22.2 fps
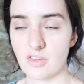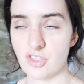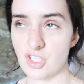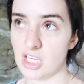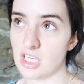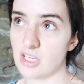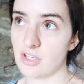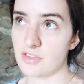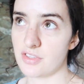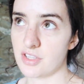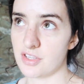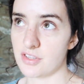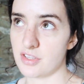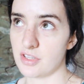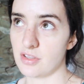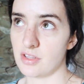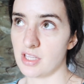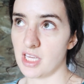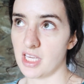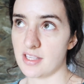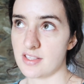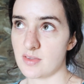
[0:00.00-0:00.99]
She used to
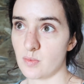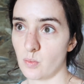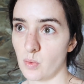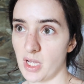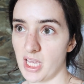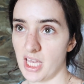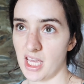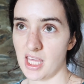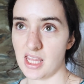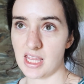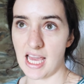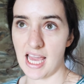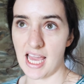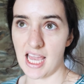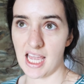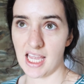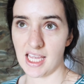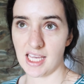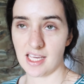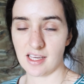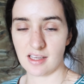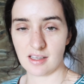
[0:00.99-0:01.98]
do this with
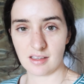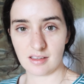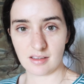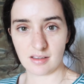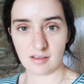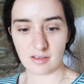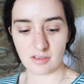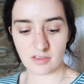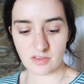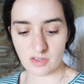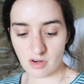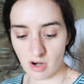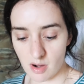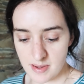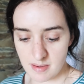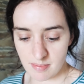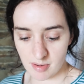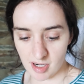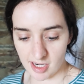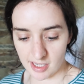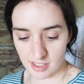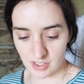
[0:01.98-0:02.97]
a
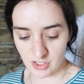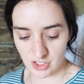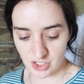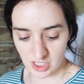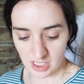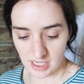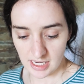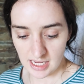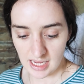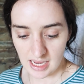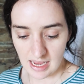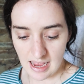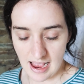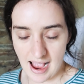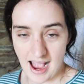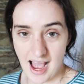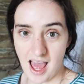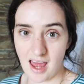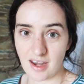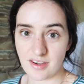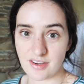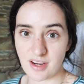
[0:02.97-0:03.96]
scrubby brush
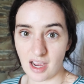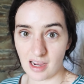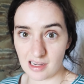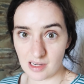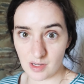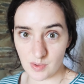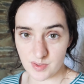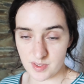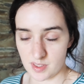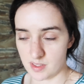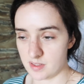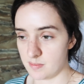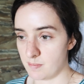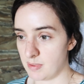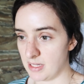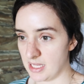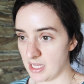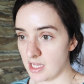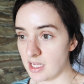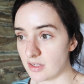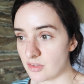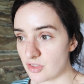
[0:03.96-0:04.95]
and diluted
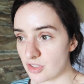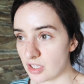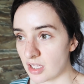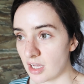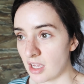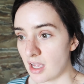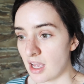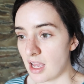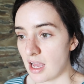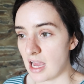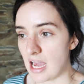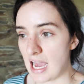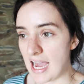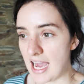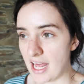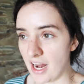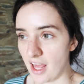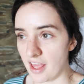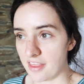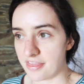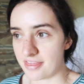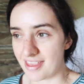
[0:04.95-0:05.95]
bleach.
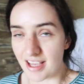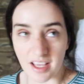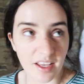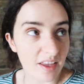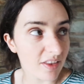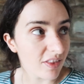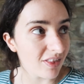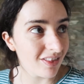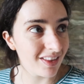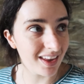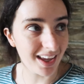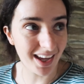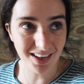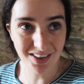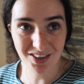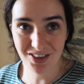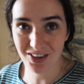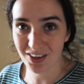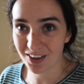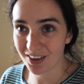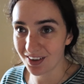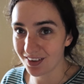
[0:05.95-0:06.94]
And I think the
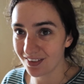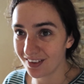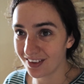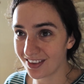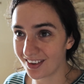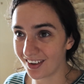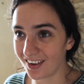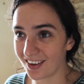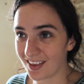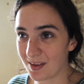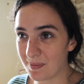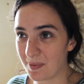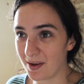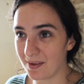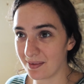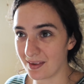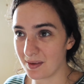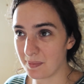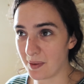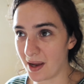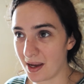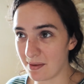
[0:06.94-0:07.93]
issue with doing the
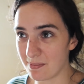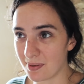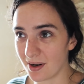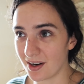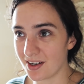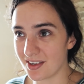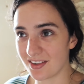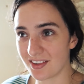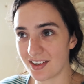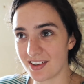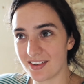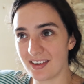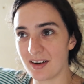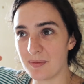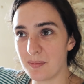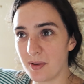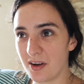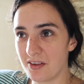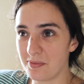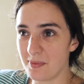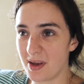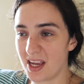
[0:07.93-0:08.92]
beams with the paintbrush is because they're
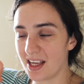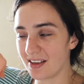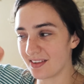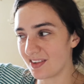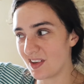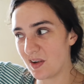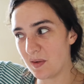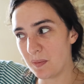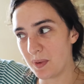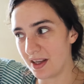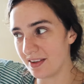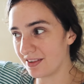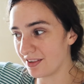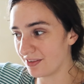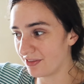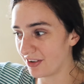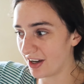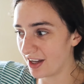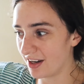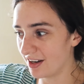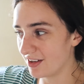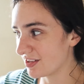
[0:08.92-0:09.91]
above me. It's not a piece of
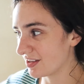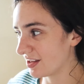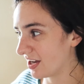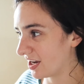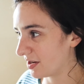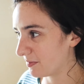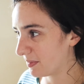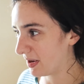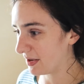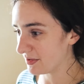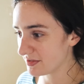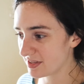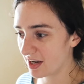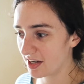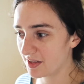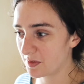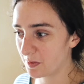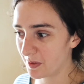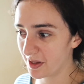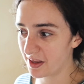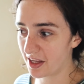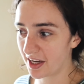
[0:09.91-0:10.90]
furniture that I'm
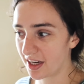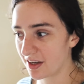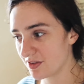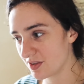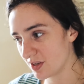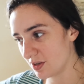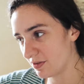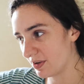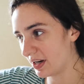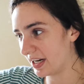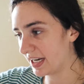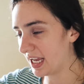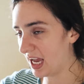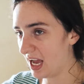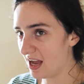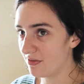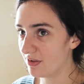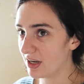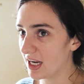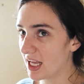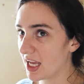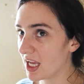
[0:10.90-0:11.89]
outside with. I can do very
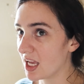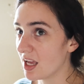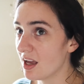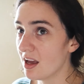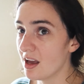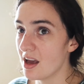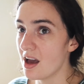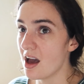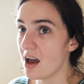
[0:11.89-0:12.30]
carefully.